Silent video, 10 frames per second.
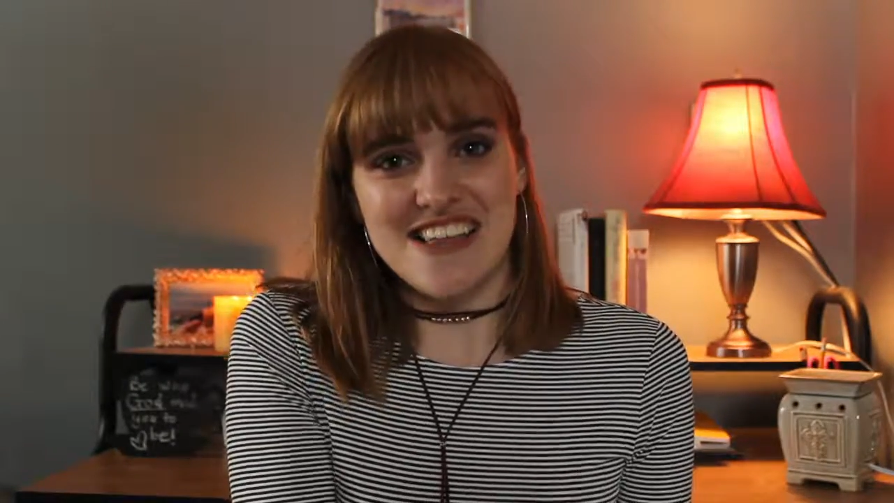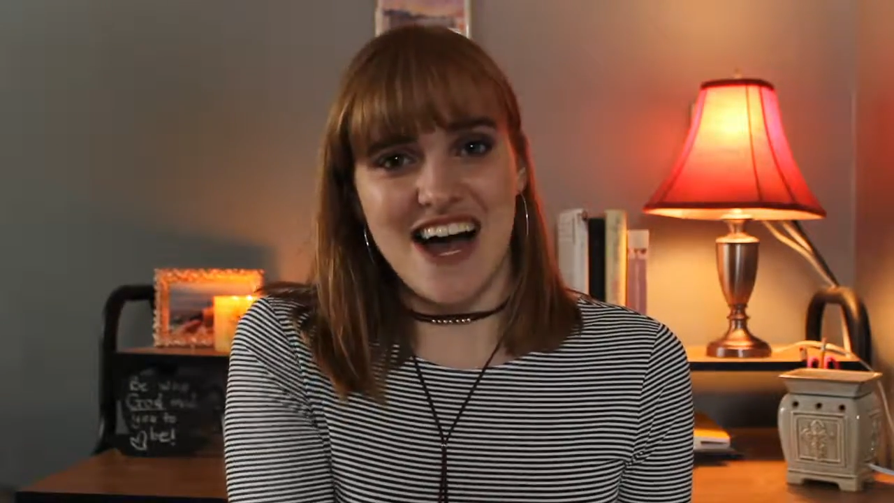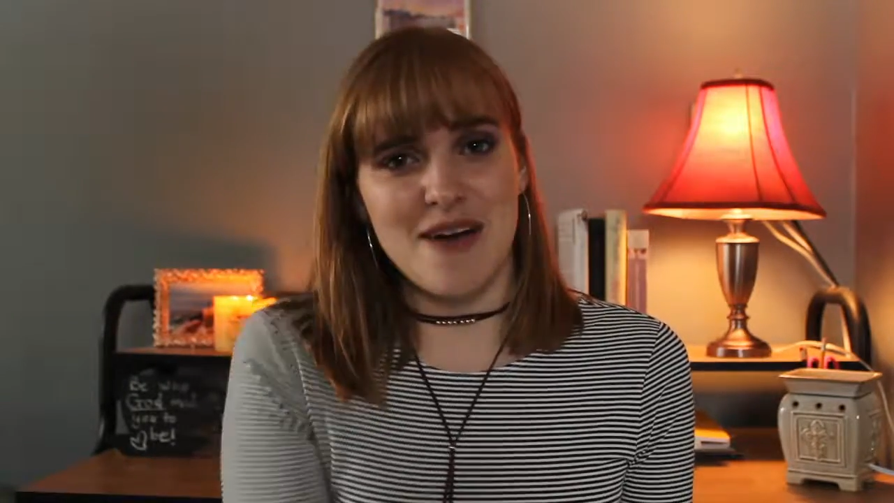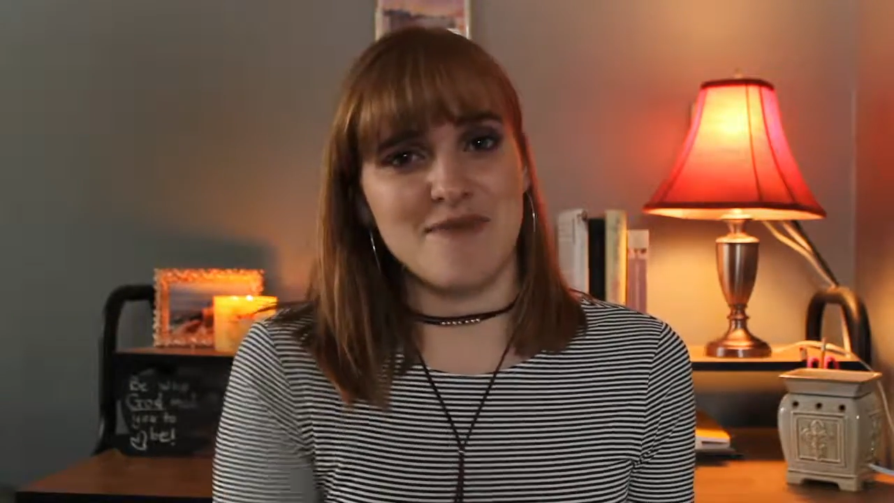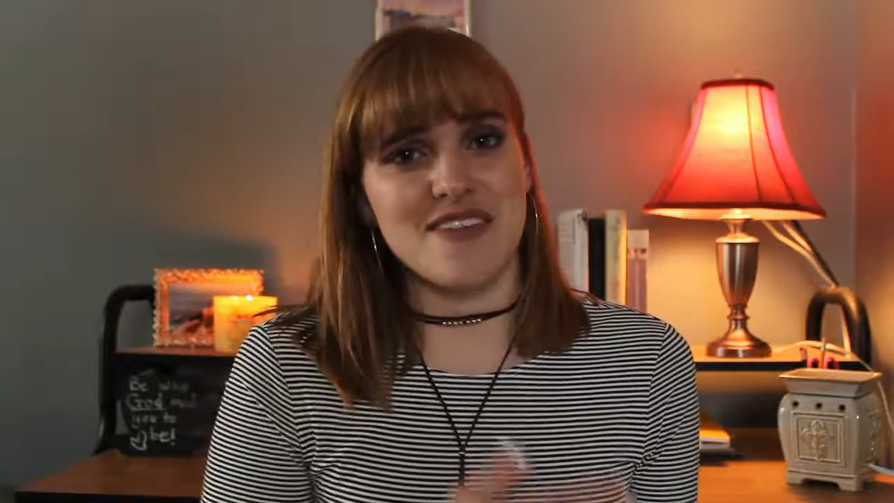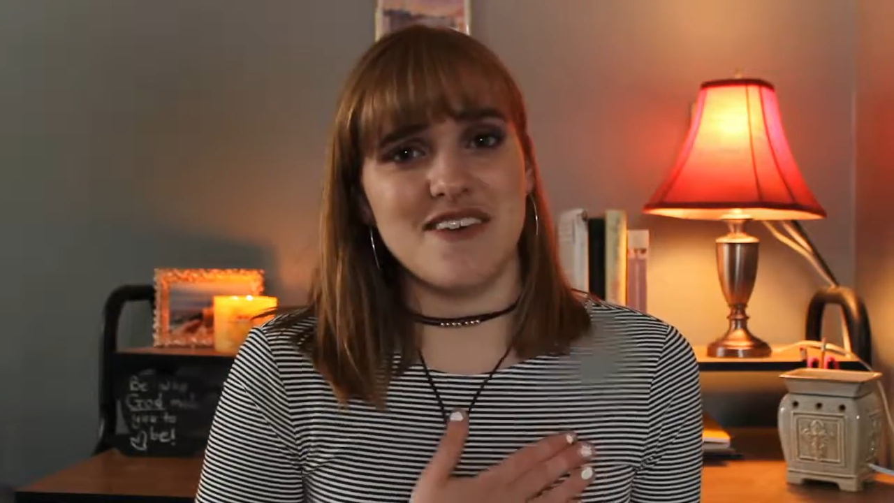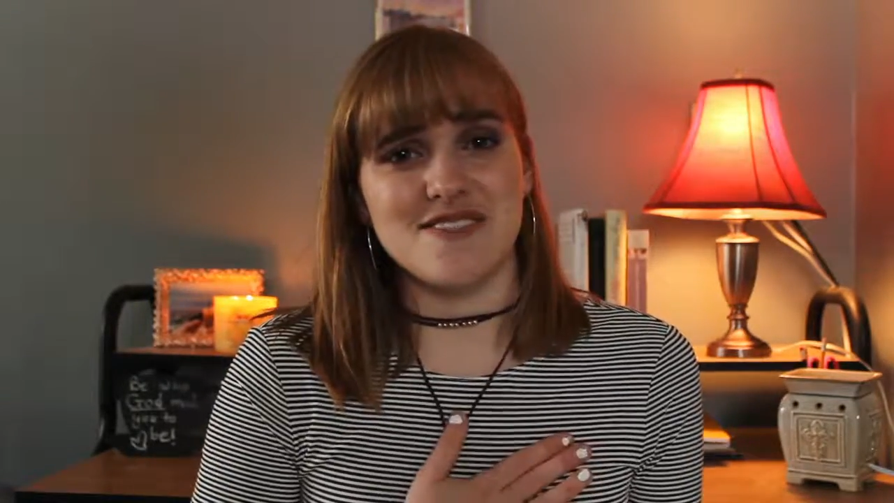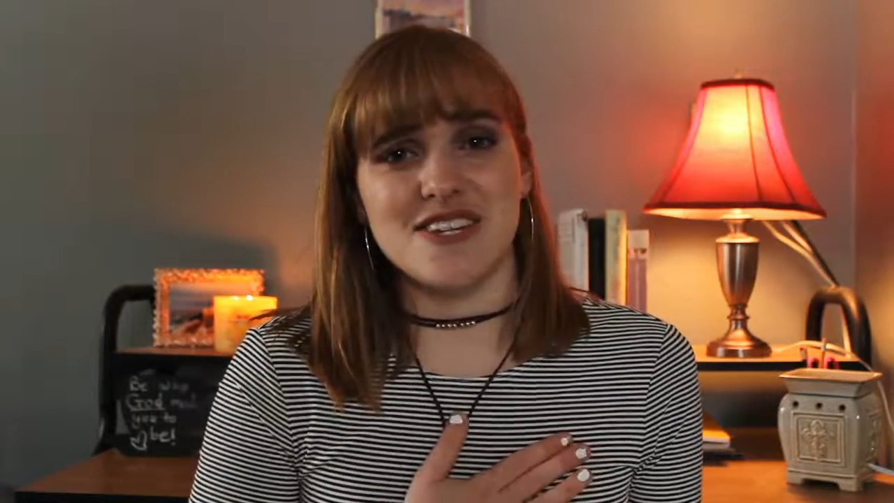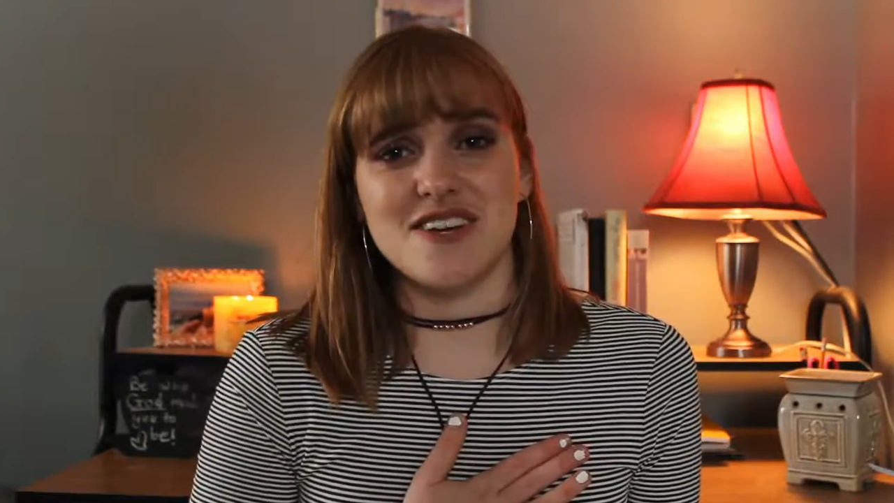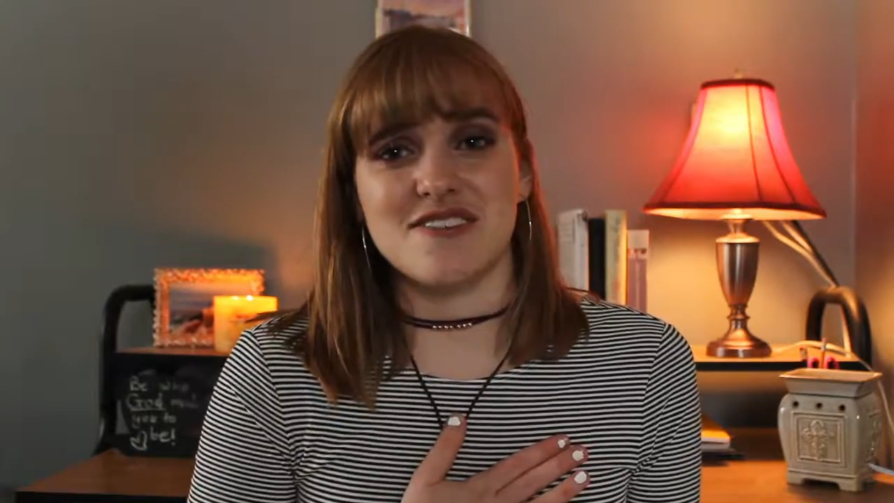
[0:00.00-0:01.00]
that I
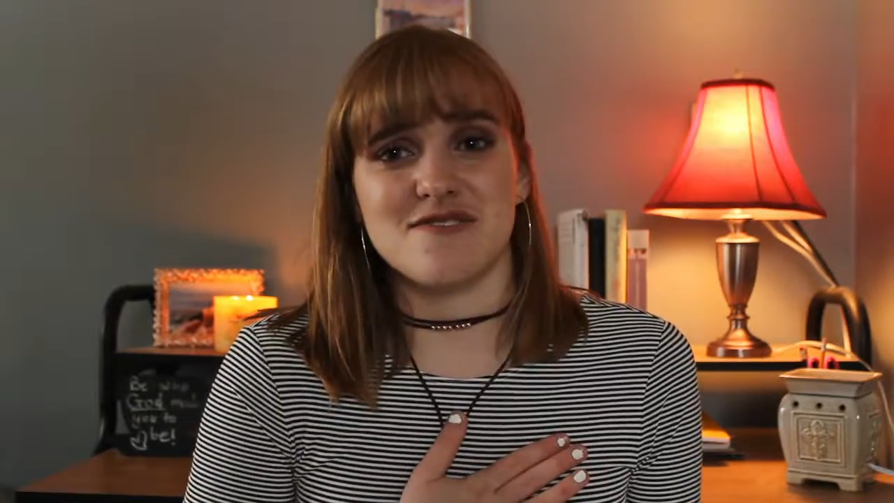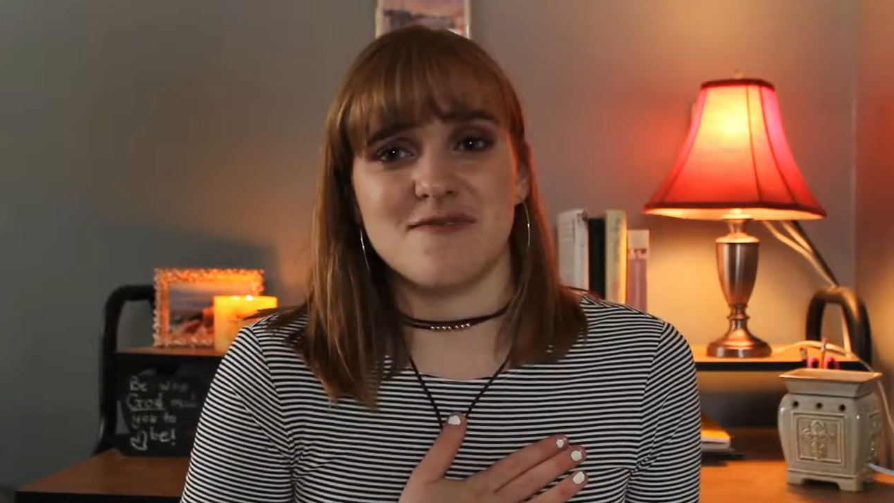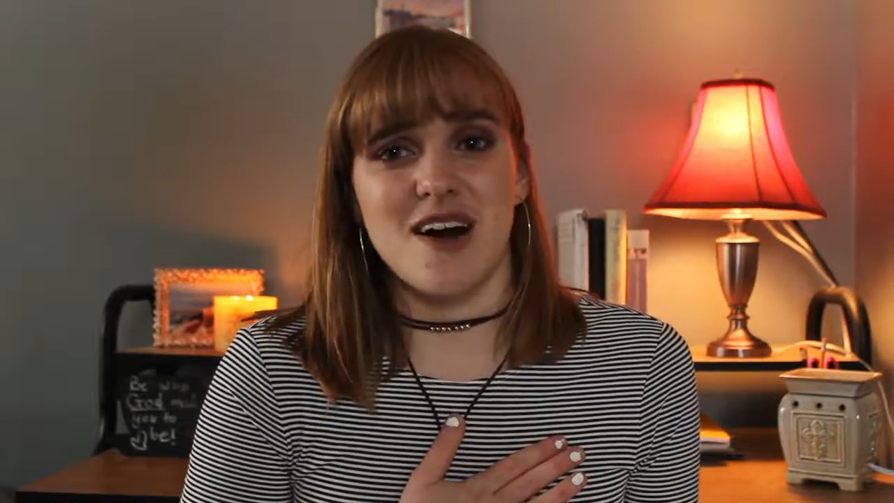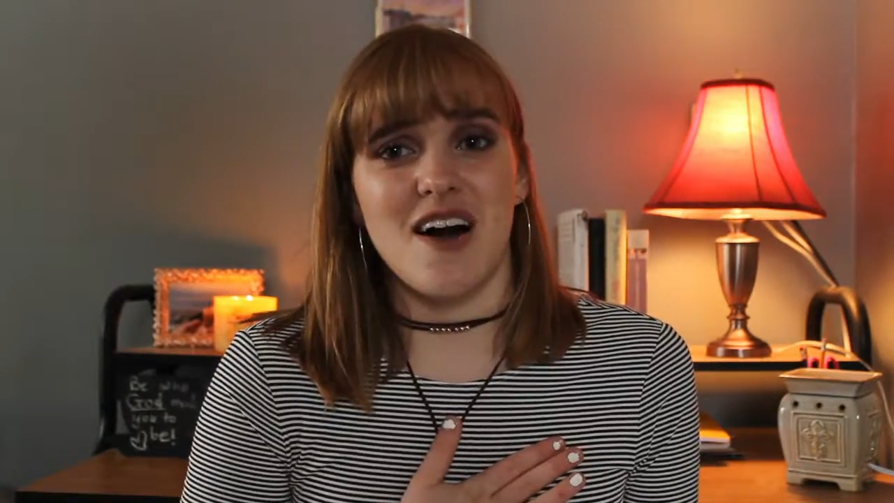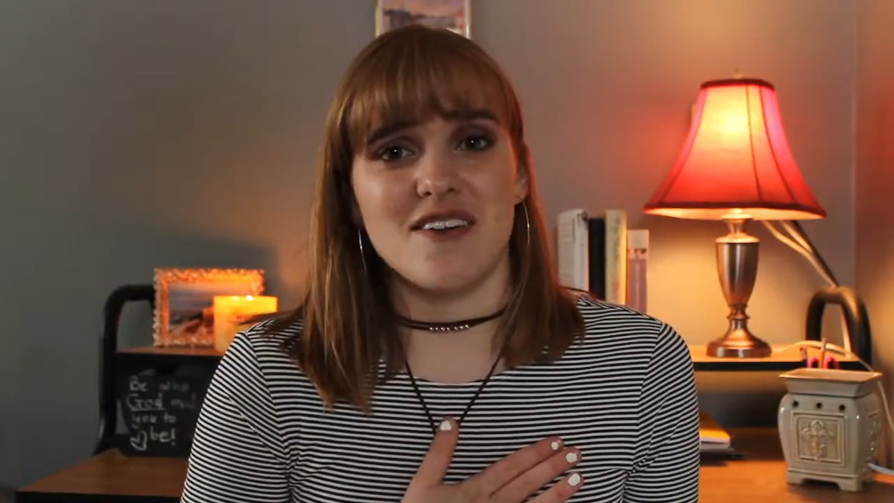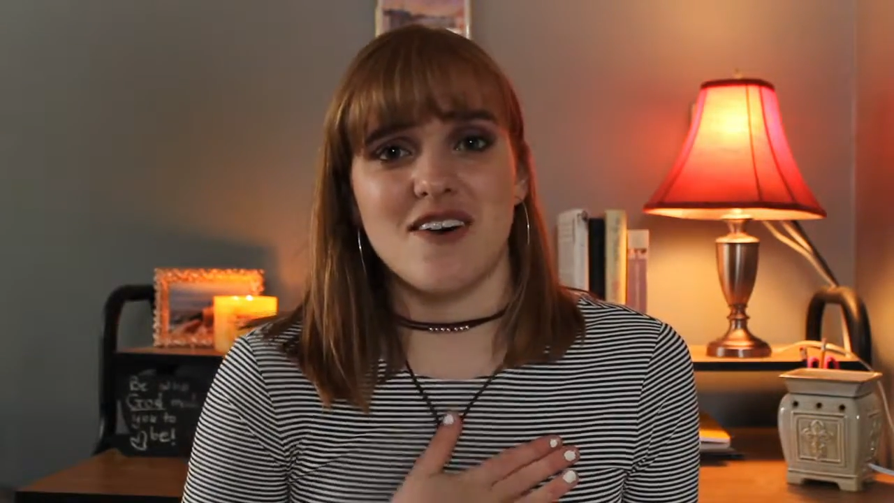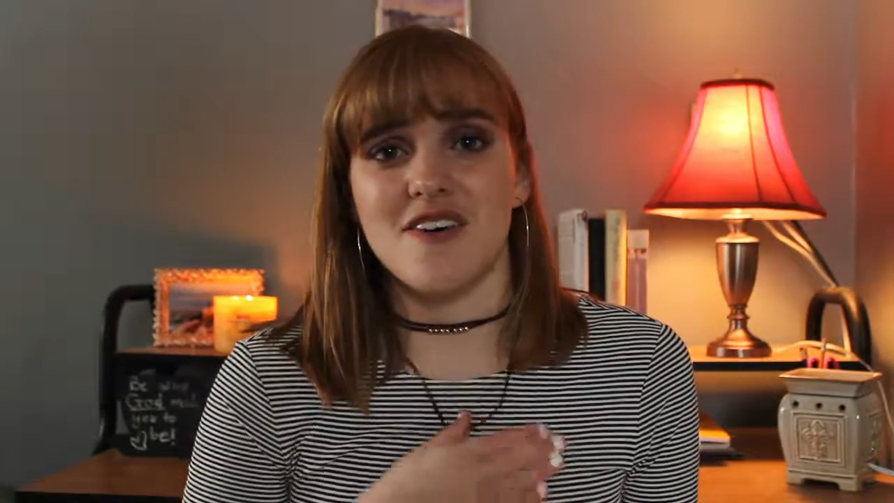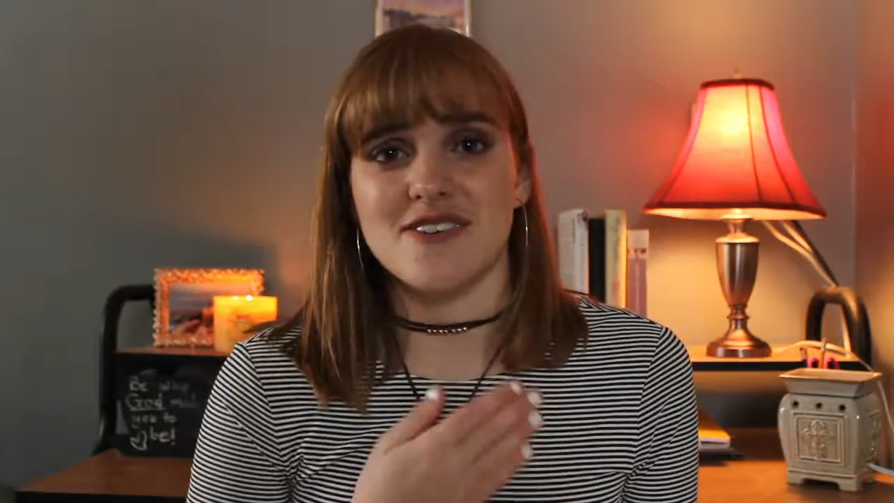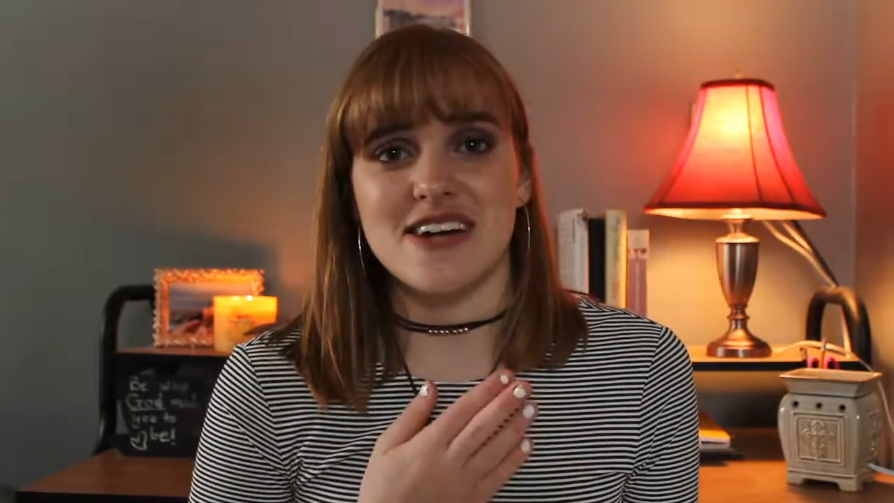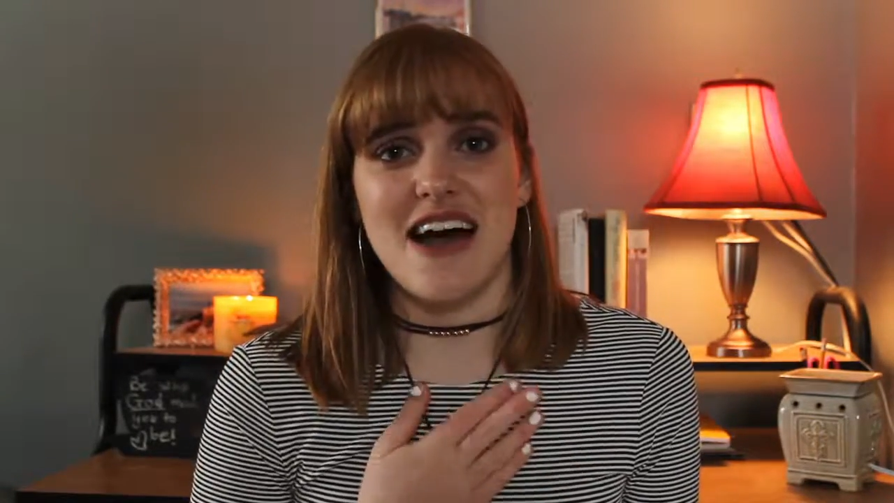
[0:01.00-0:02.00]
believe she hears from God all the